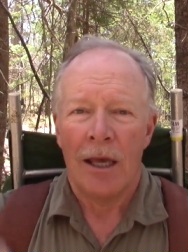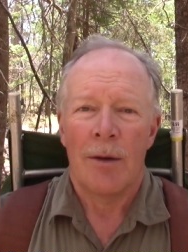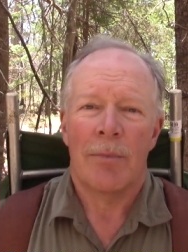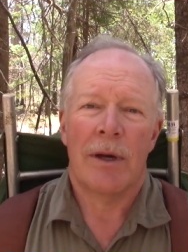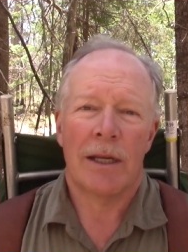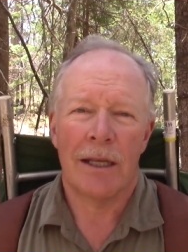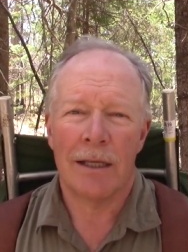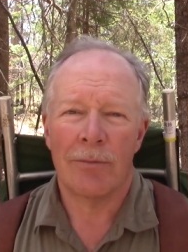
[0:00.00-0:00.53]

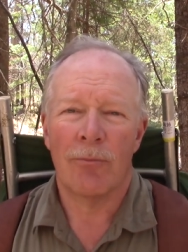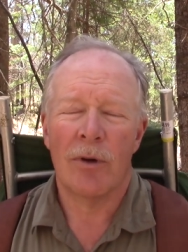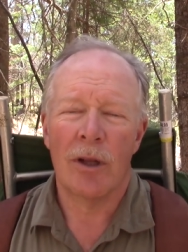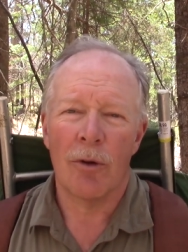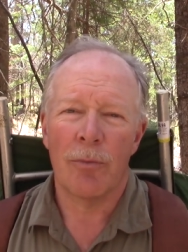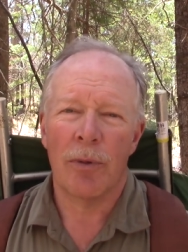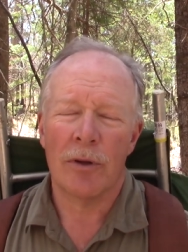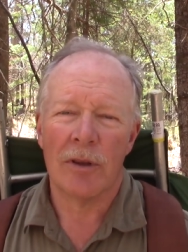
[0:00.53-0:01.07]
but I
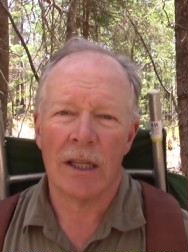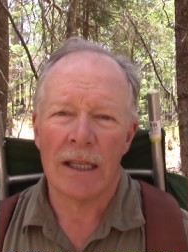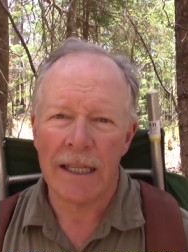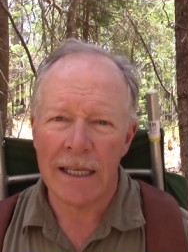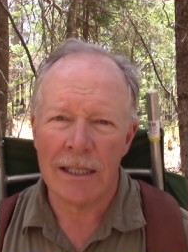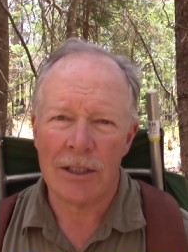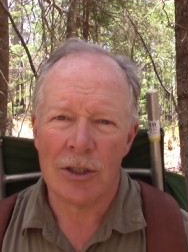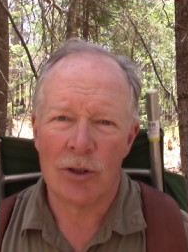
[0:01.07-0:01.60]
will put the
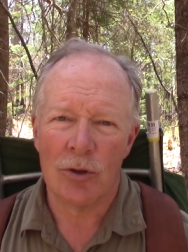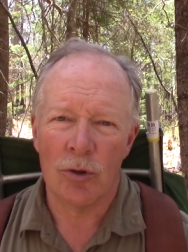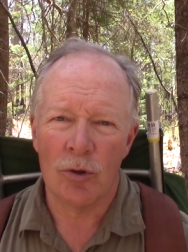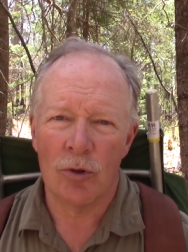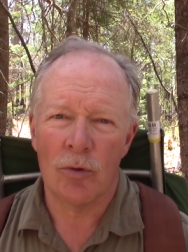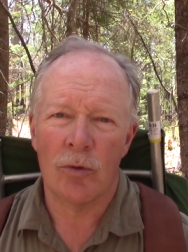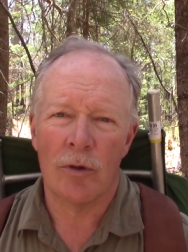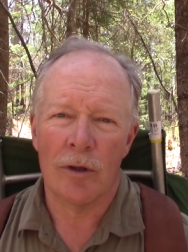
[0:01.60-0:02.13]
links
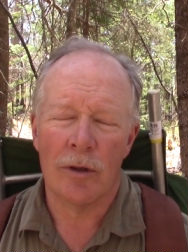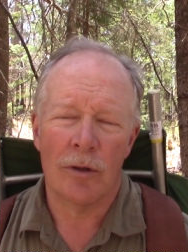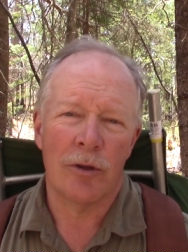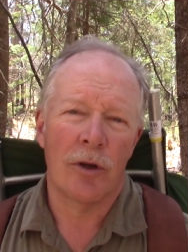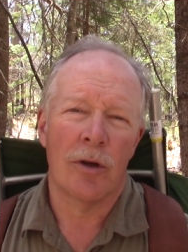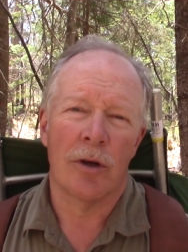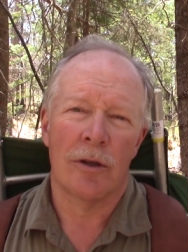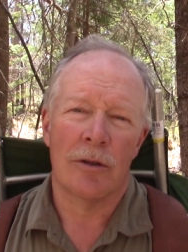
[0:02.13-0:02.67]
to
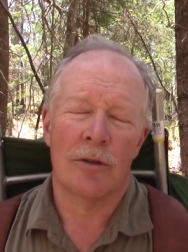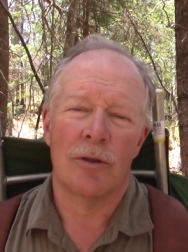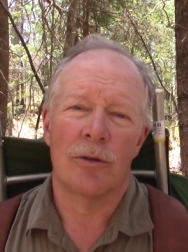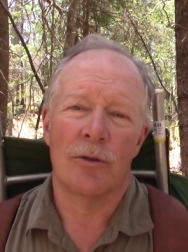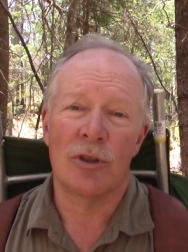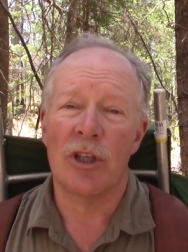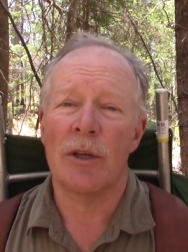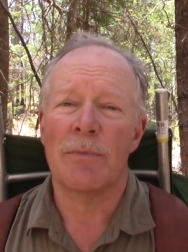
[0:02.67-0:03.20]
you,
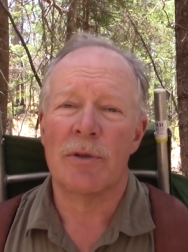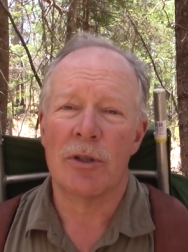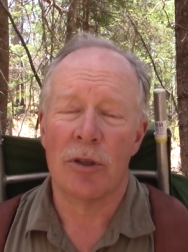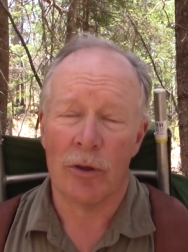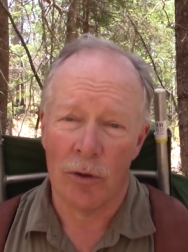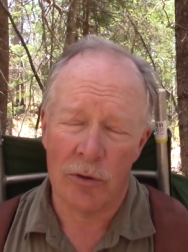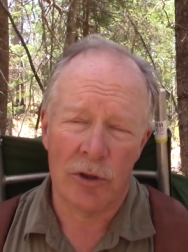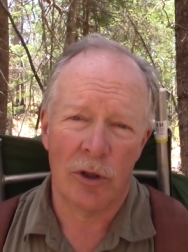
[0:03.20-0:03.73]
to Jeep's
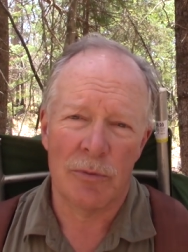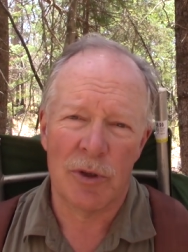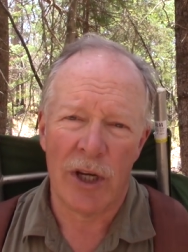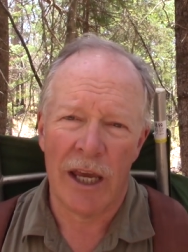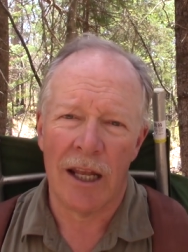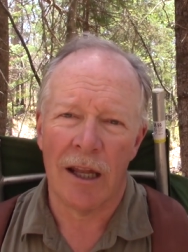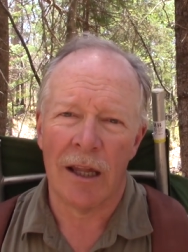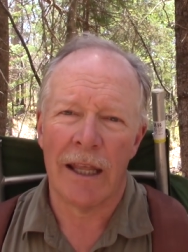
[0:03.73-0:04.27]
YouTube
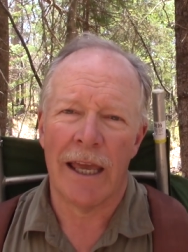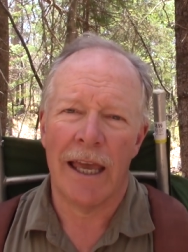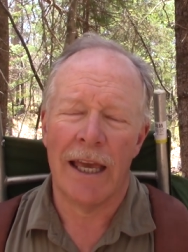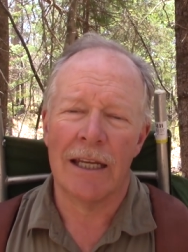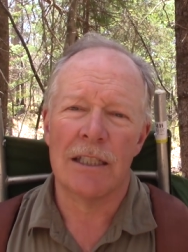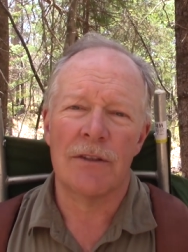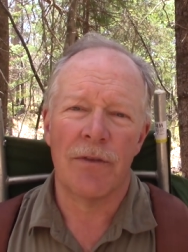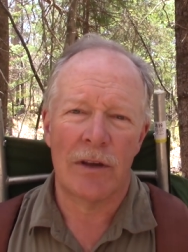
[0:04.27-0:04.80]
channel
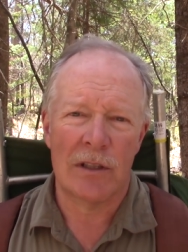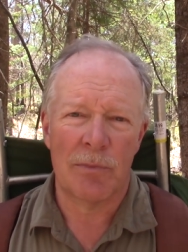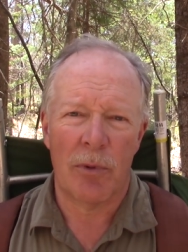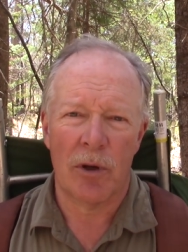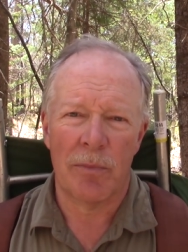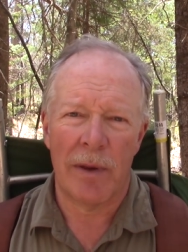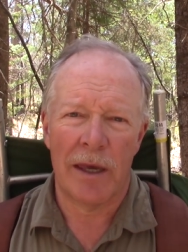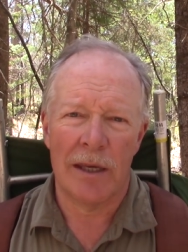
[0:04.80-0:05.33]
and his
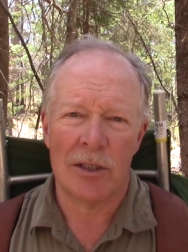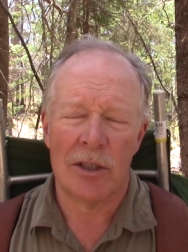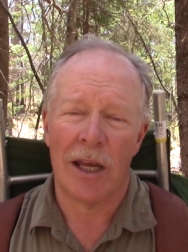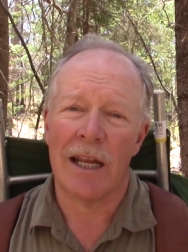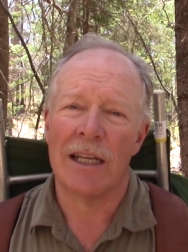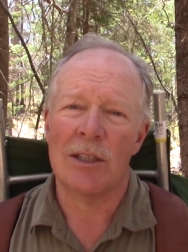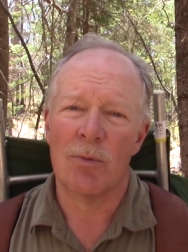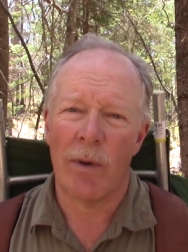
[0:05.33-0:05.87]
Facebook page
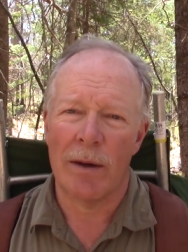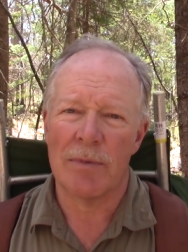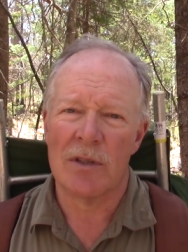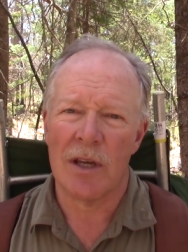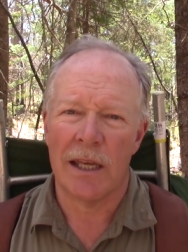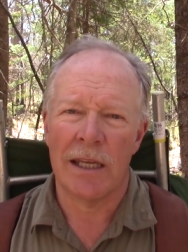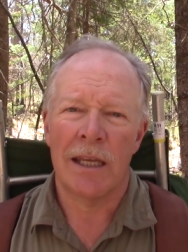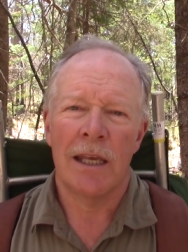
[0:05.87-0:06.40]
and his
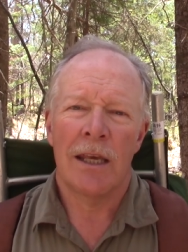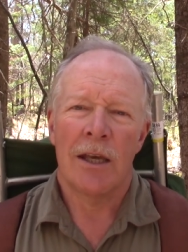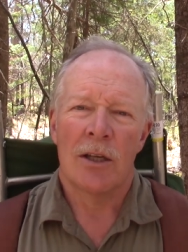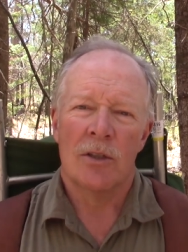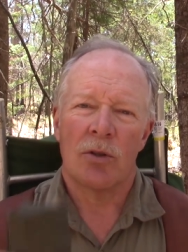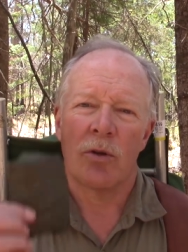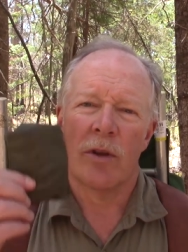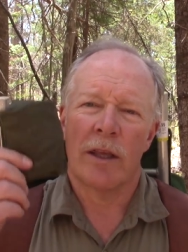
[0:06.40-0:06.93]
website
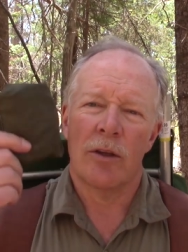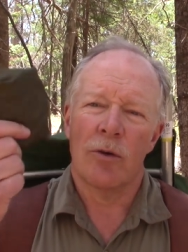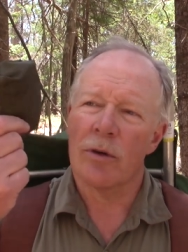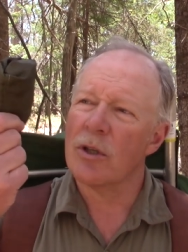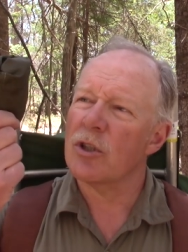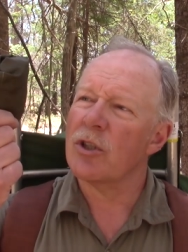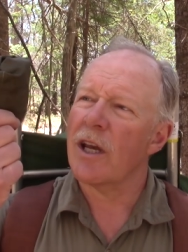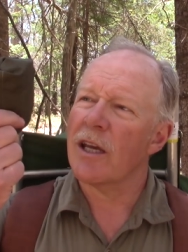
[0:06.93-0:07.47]
so that you
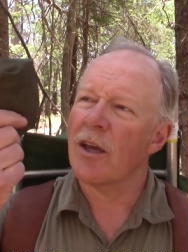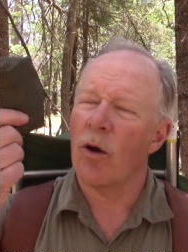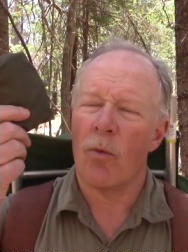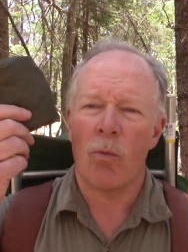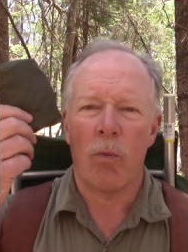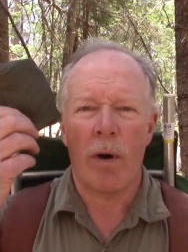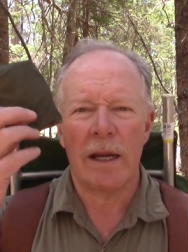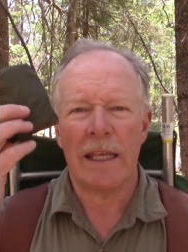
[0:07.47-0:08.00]
can check out
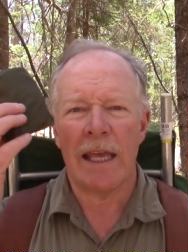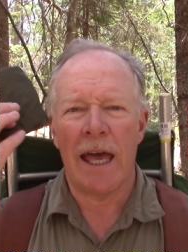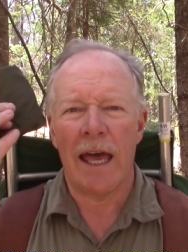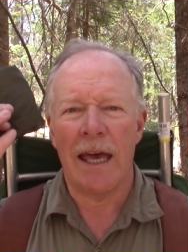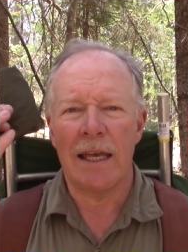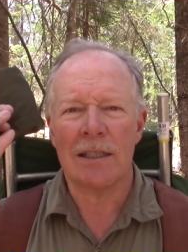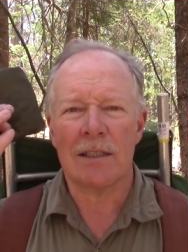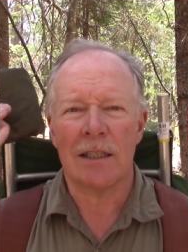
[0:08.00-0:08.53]
what he
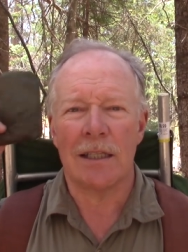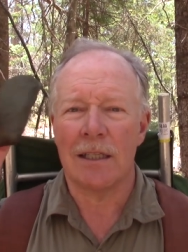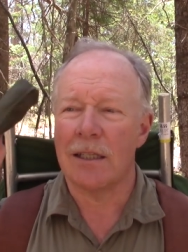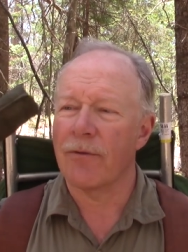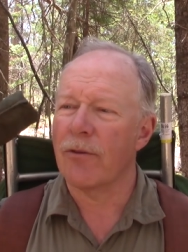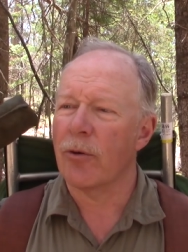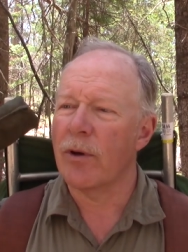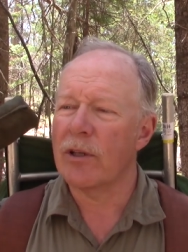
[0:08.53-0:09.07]
has and
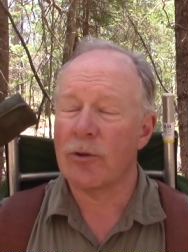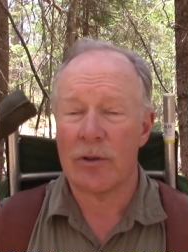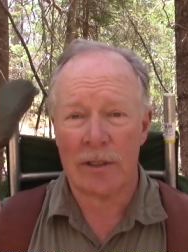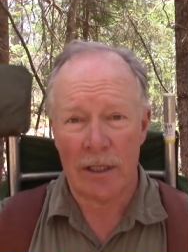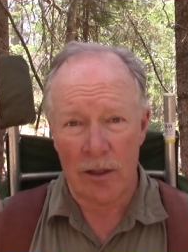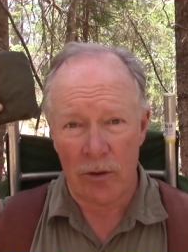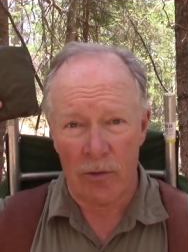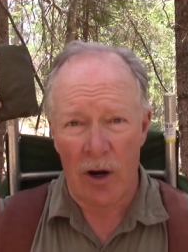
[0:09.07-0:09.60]
if you're
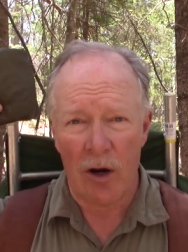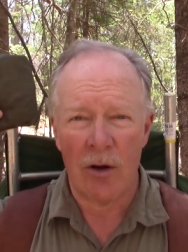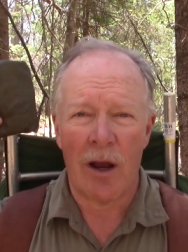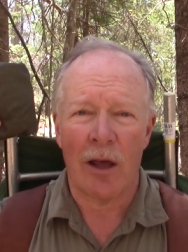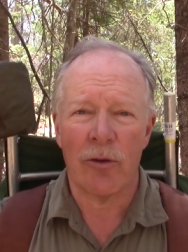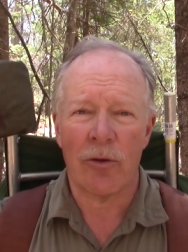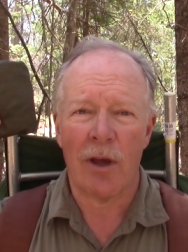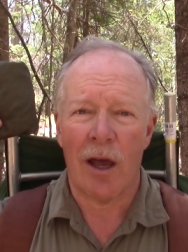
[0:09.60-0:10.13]
interested there are
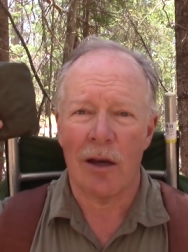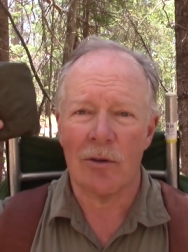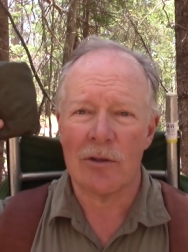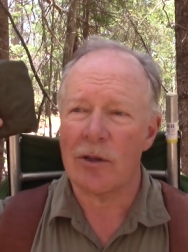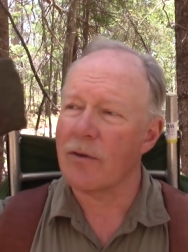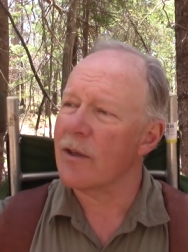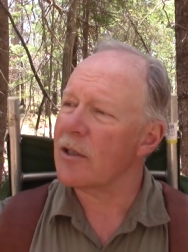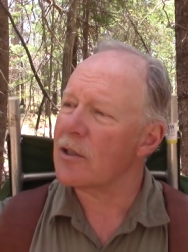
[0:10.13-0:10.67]
other
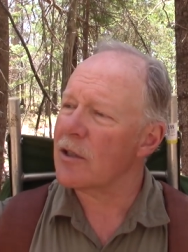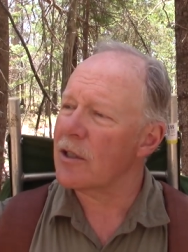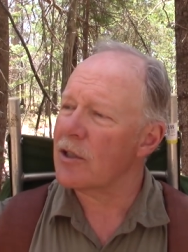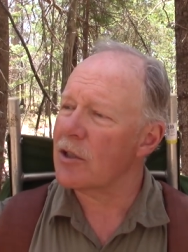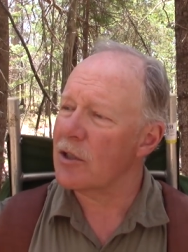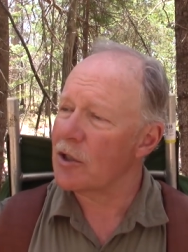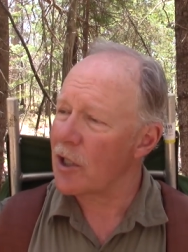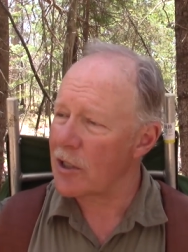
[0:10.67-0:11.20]
colors at this
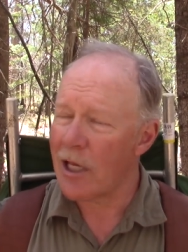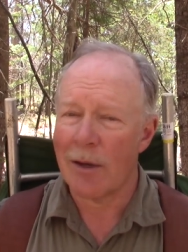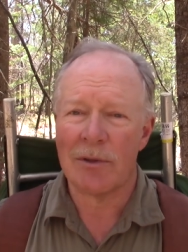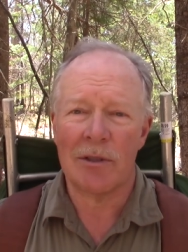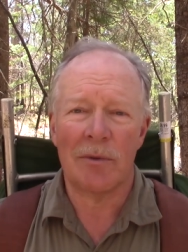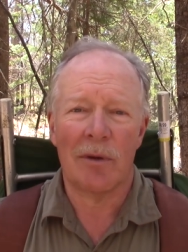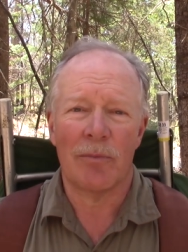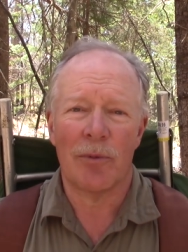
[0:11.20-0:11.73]
this is just
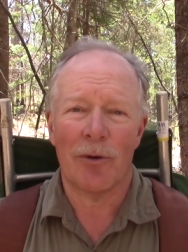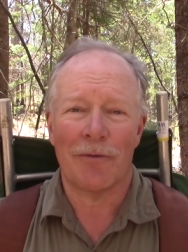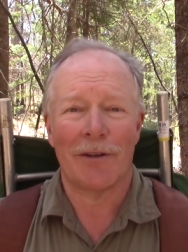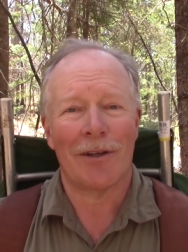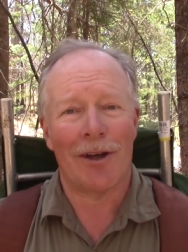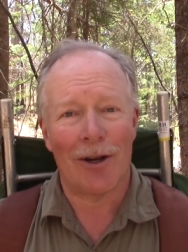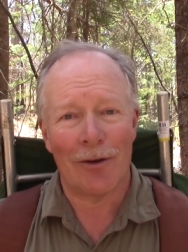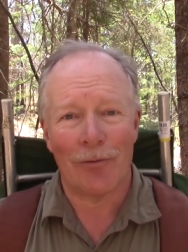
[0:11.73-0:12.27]
happens to be a
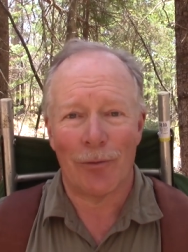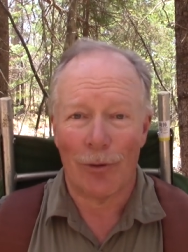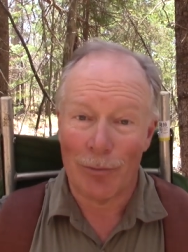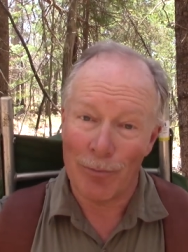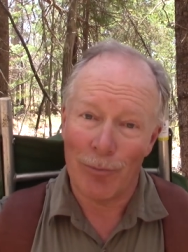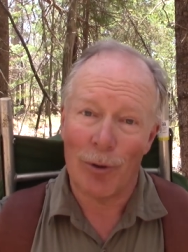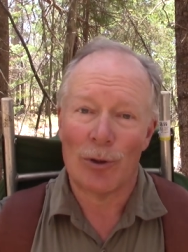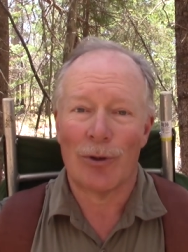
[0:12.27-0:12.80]
perfect color for
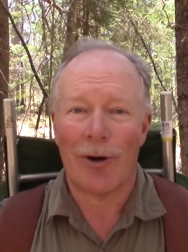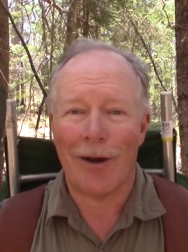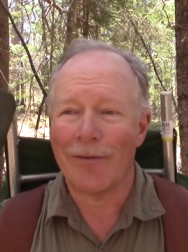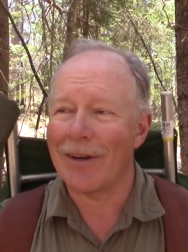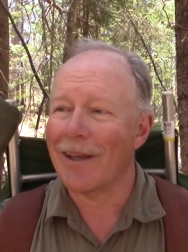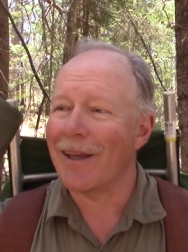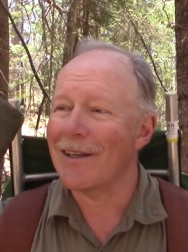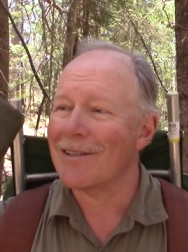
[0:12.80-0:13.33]

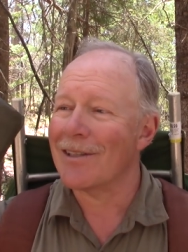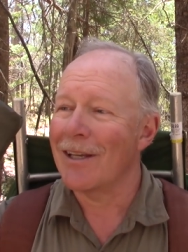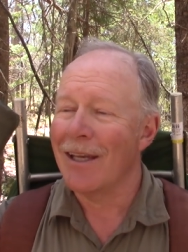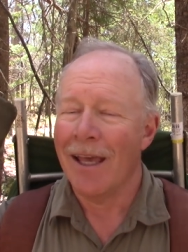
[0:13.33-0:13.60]
bushcraft I guess